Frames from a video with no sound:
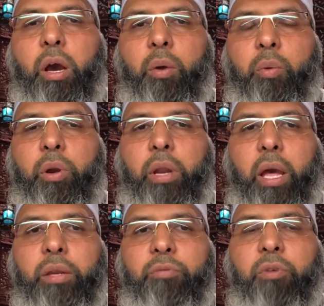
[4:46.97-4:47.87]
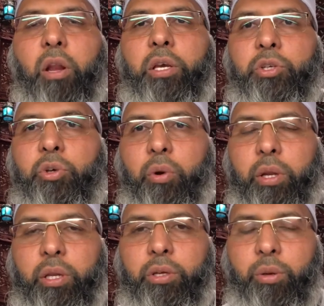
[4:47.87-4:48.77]
We are not falling
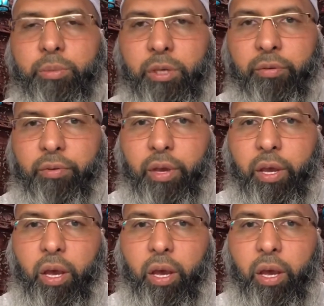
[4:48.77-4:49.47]
short in terms of